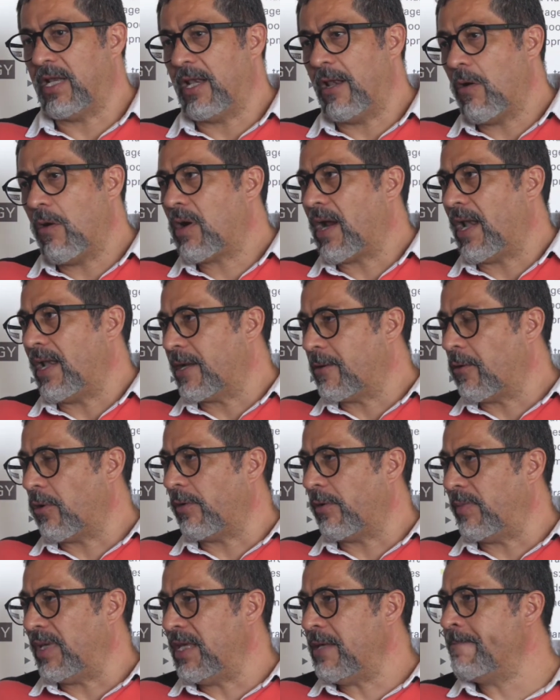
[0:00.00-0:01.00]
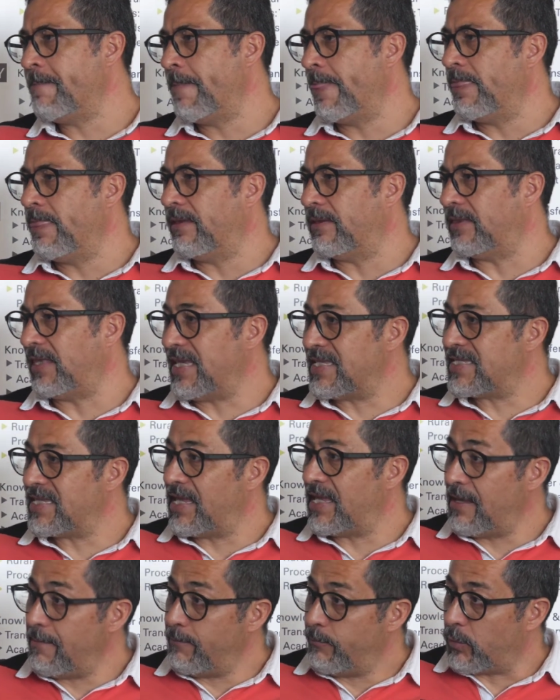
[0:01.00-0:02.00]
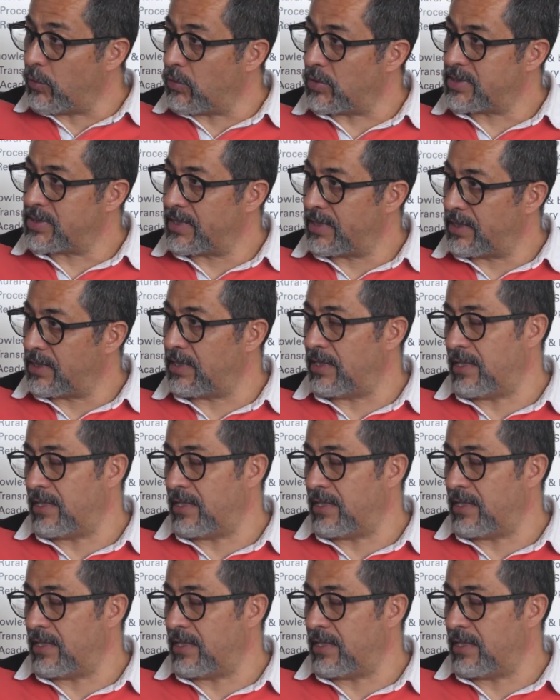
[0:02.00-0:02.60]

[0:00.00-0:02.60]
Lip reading: the local economy. These inputs